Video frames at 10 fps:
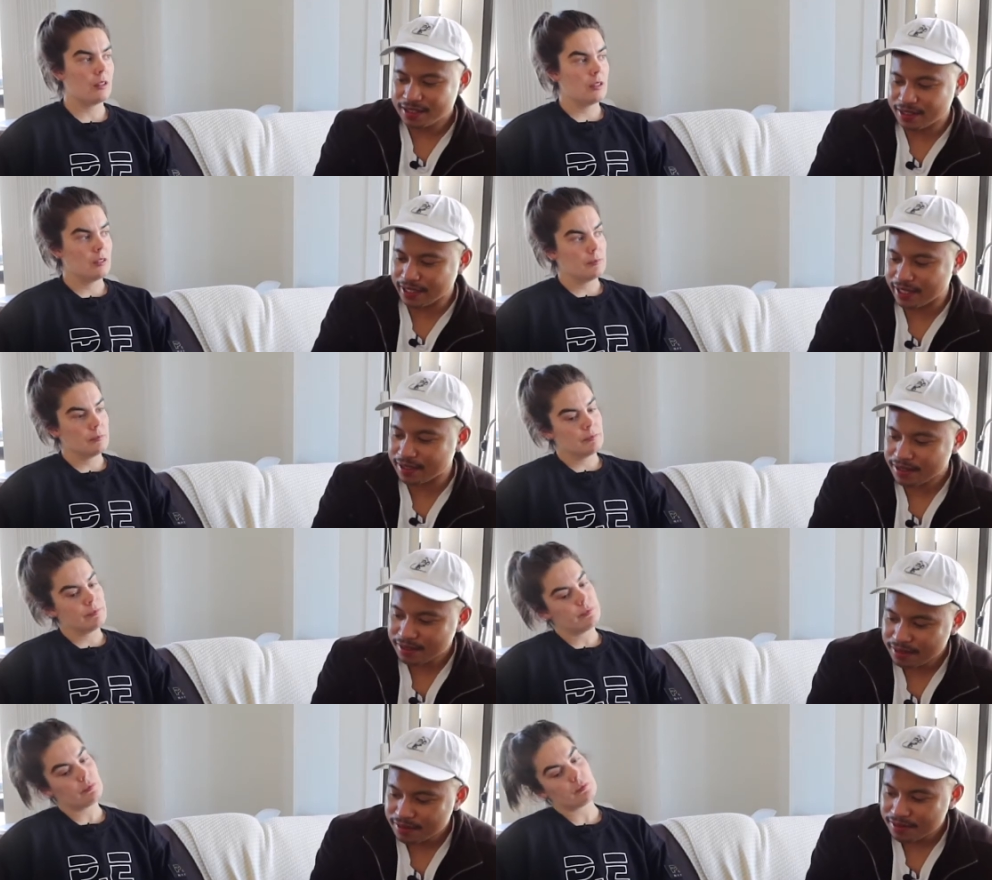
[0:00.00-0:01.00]
Speaker 1: that
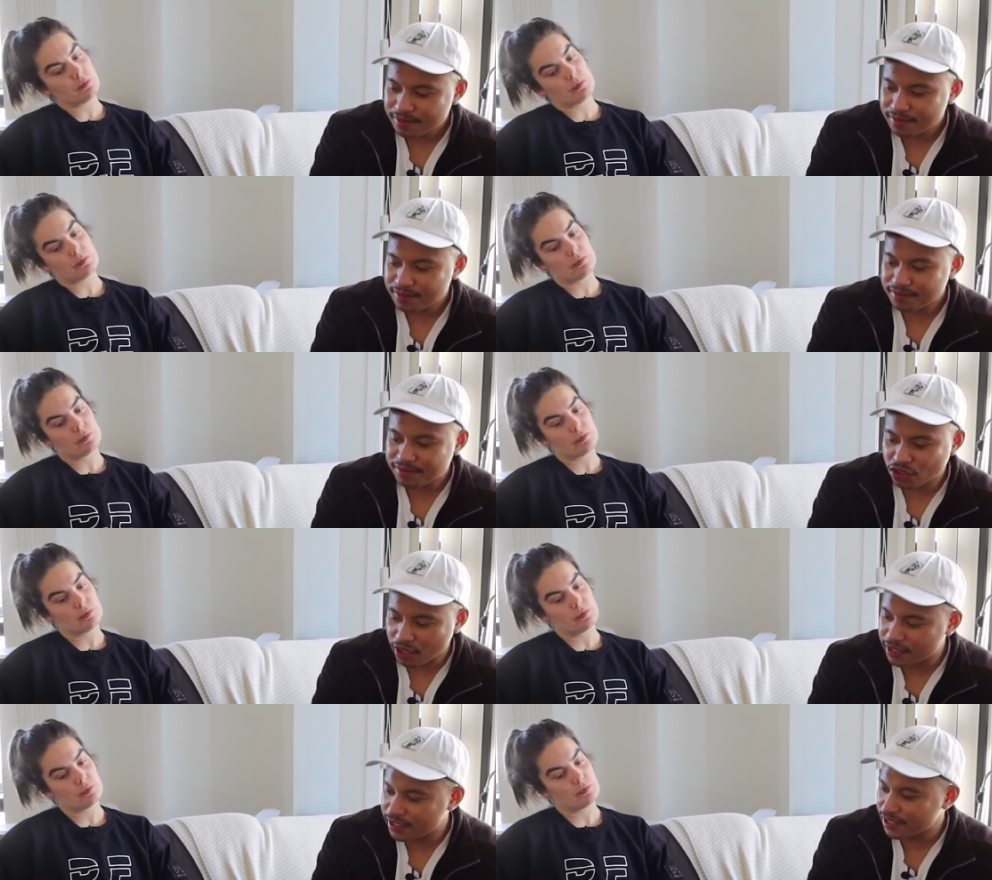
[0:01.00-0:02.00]

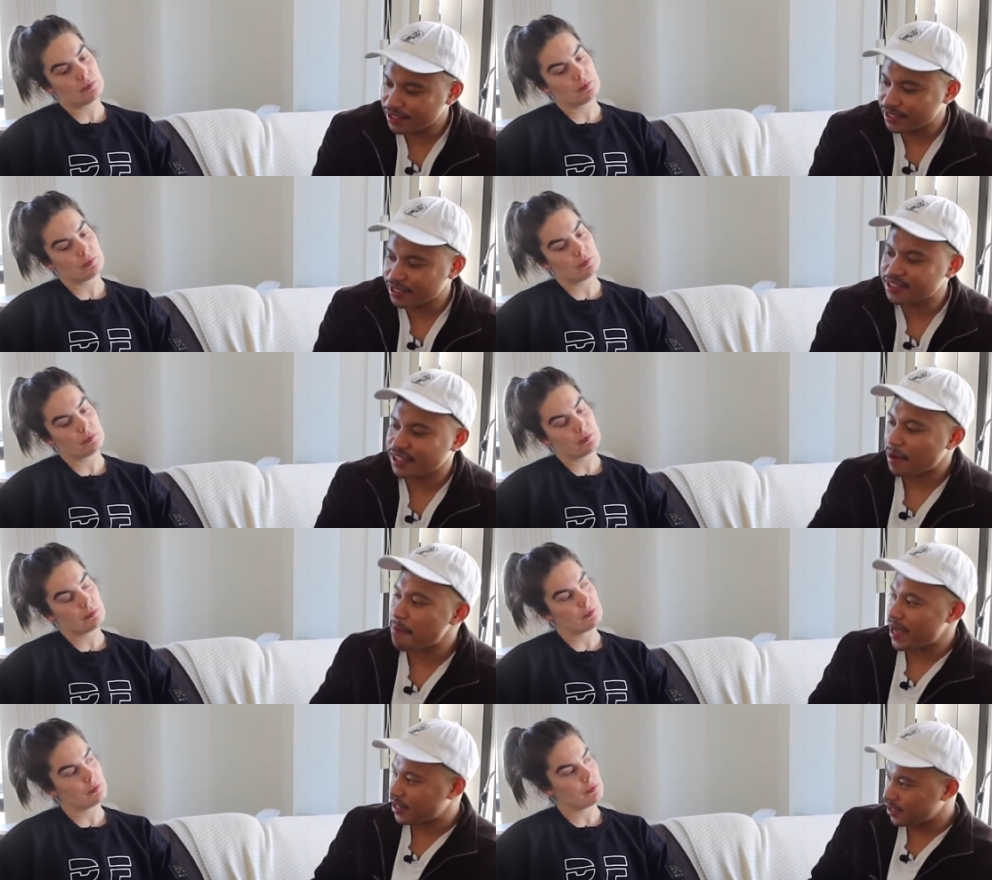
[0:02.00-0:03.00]
dry needling is like
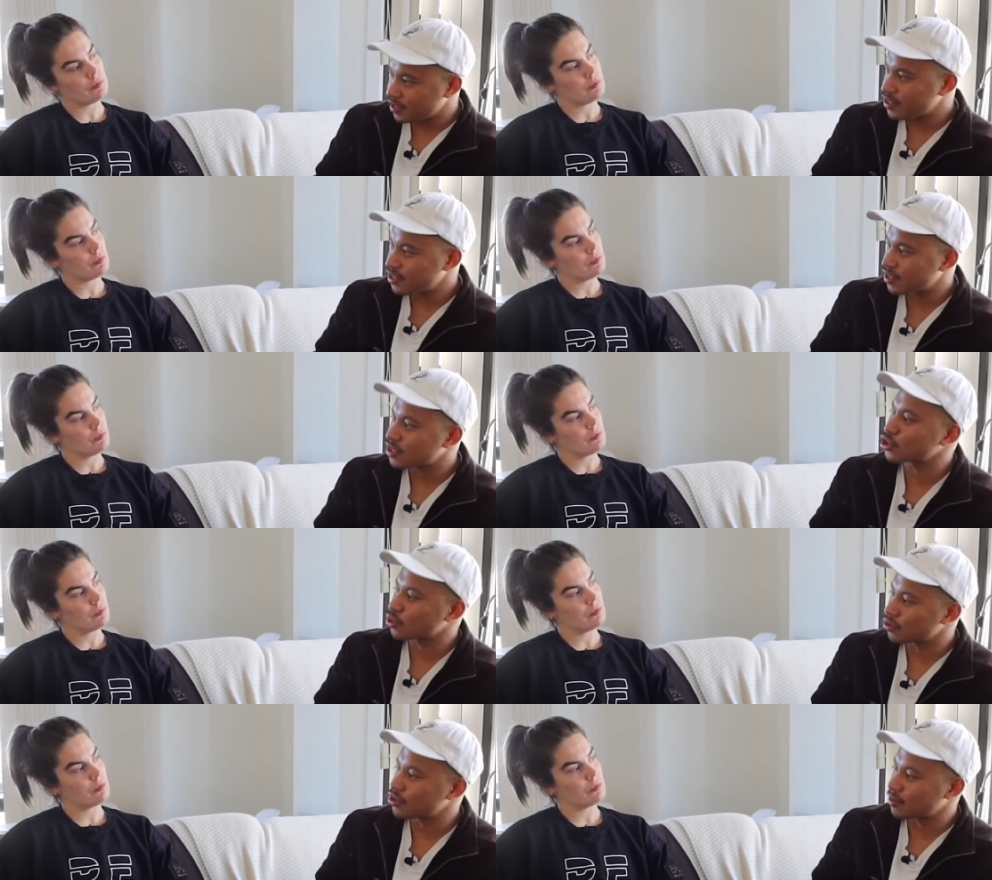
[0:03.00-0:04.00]
a bandage, a
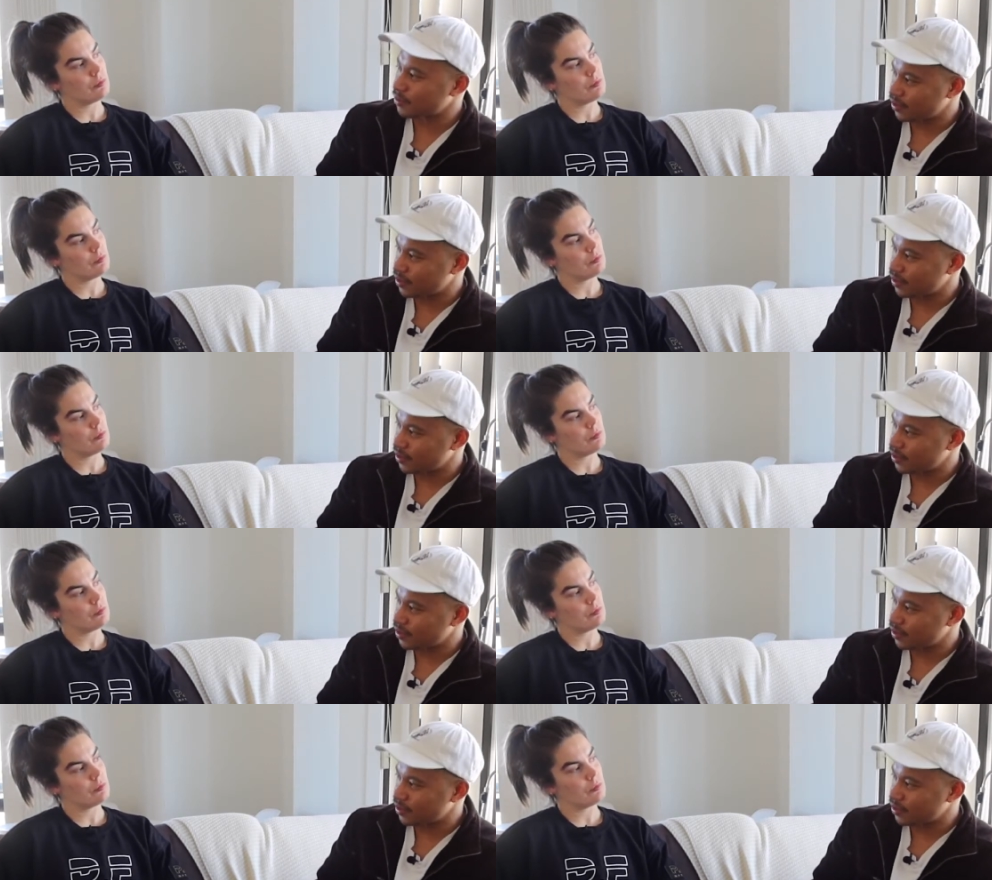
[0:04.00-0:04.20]
short term